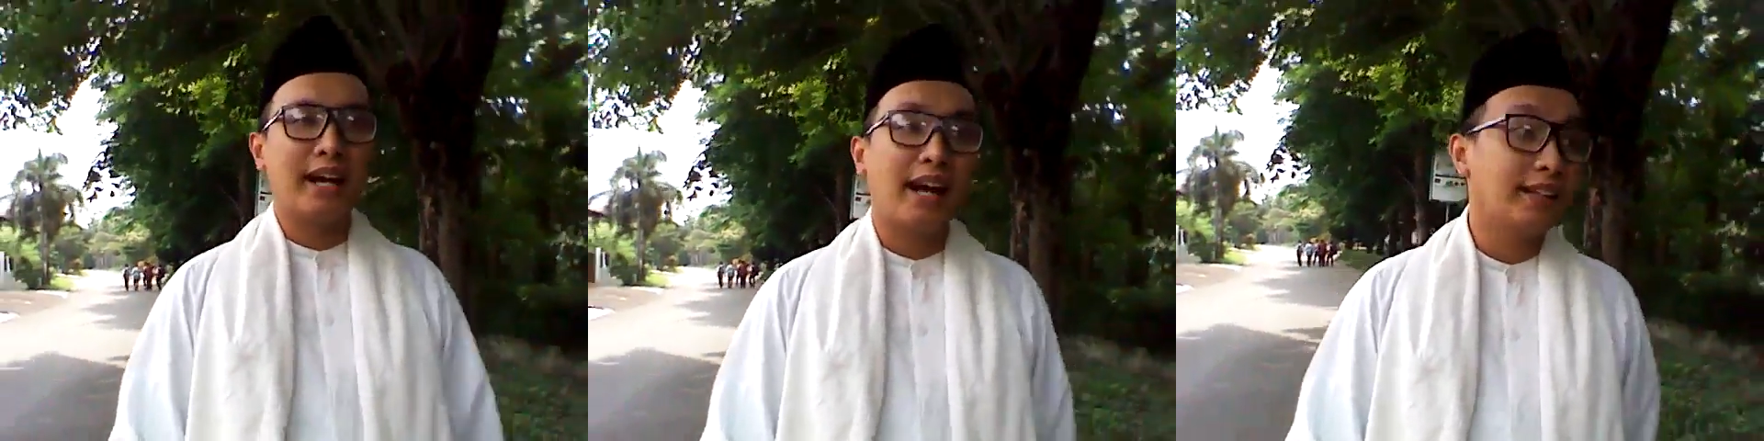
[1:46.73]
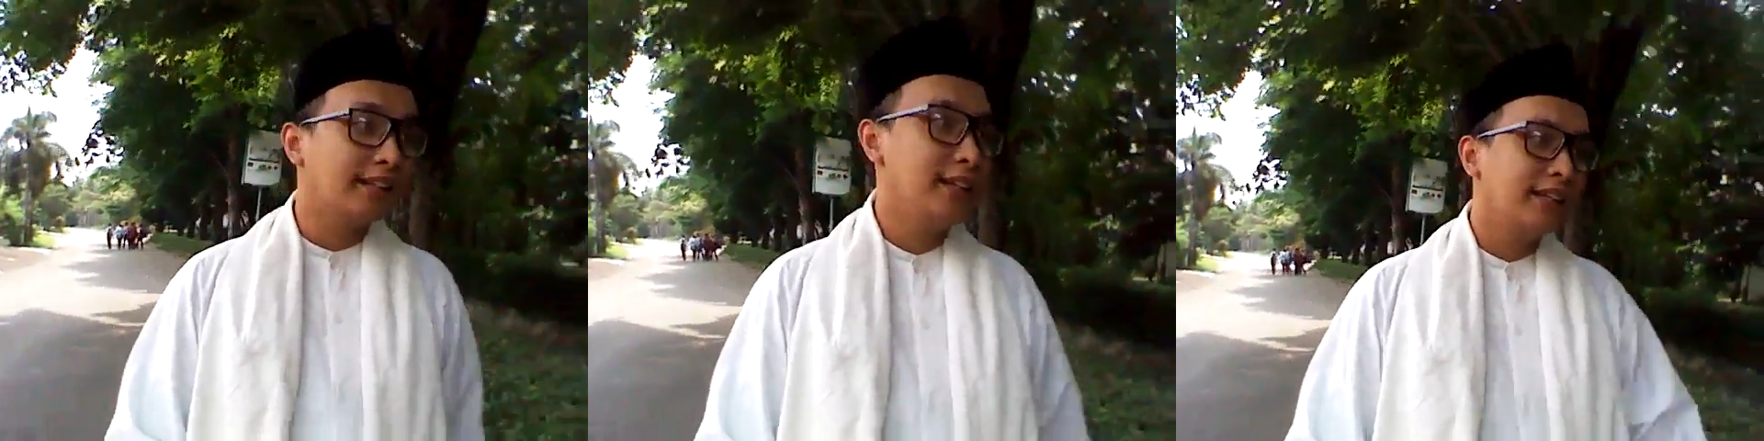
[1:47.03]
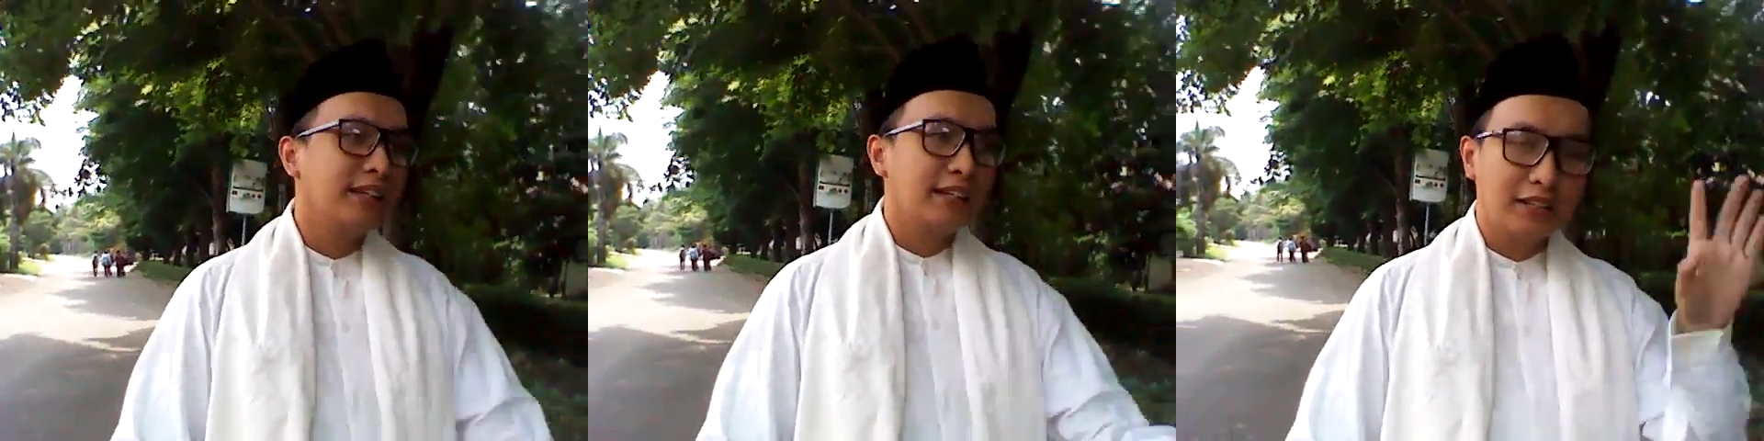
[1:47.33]
And
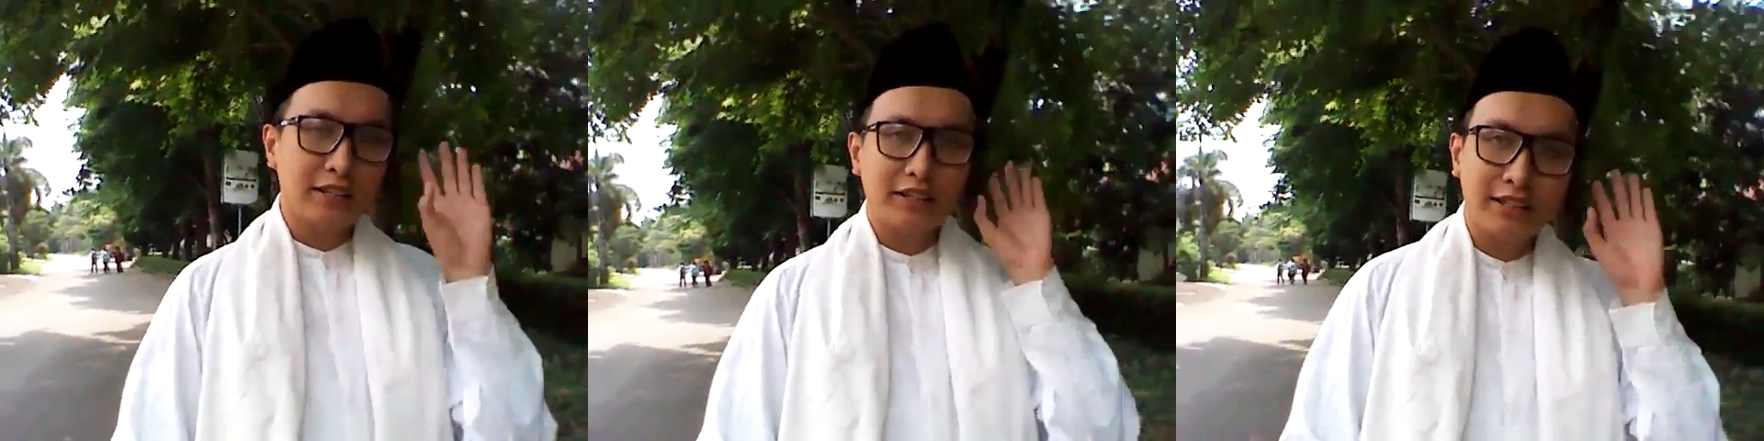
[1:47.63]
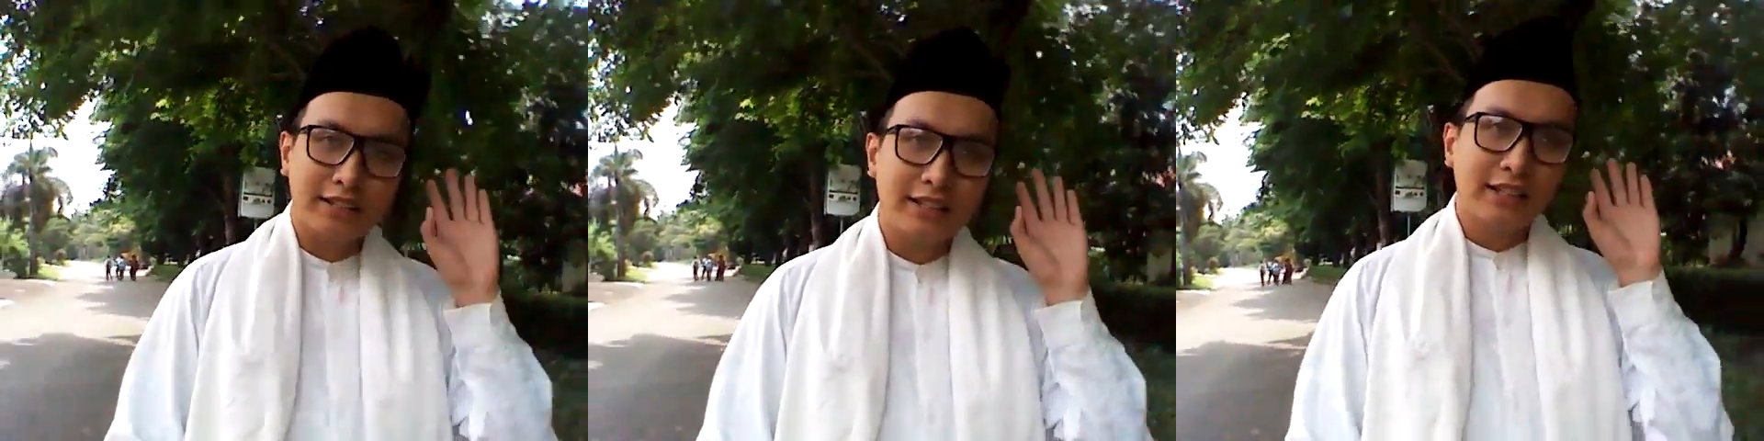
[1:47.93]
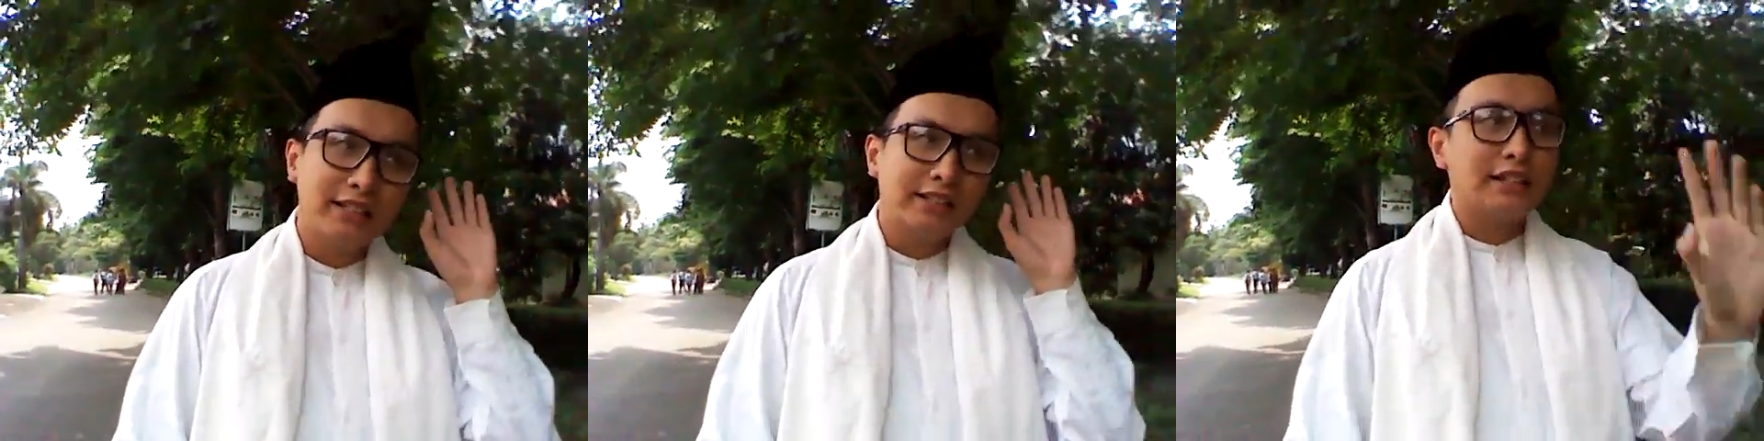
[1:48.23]

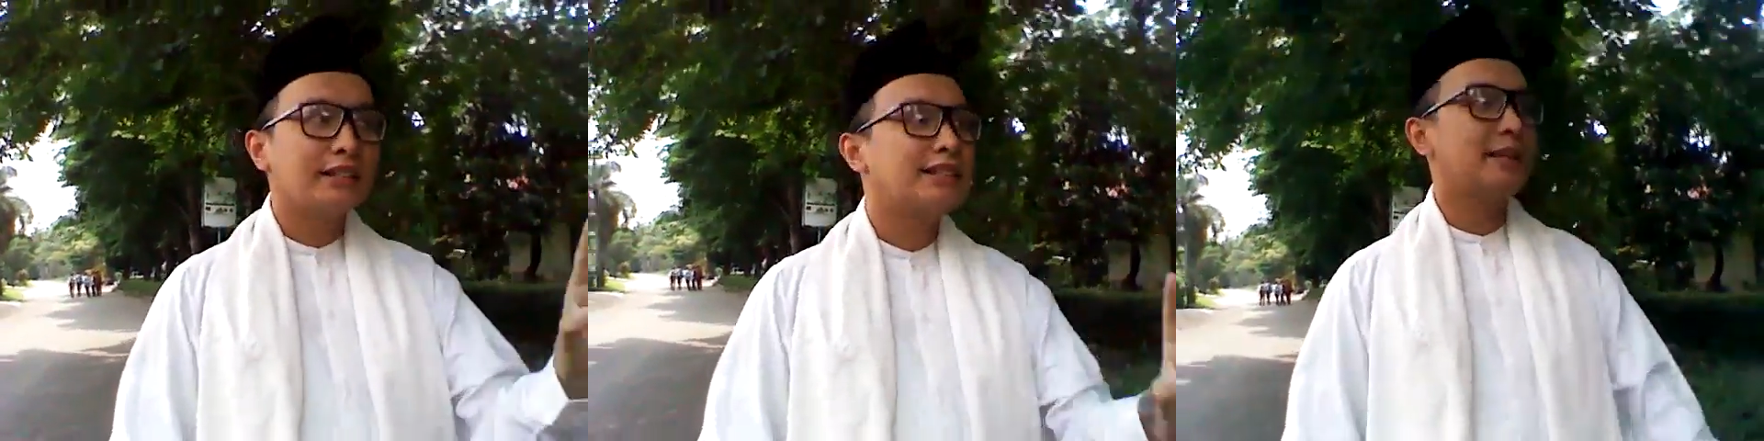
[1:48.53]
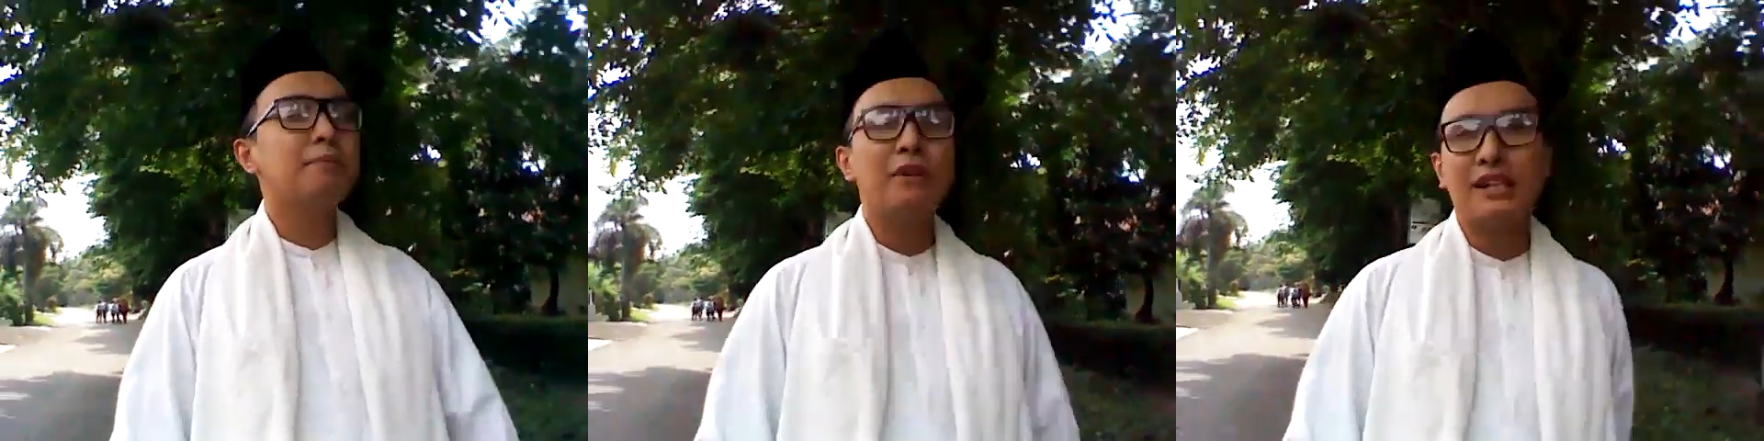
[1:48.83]
the simple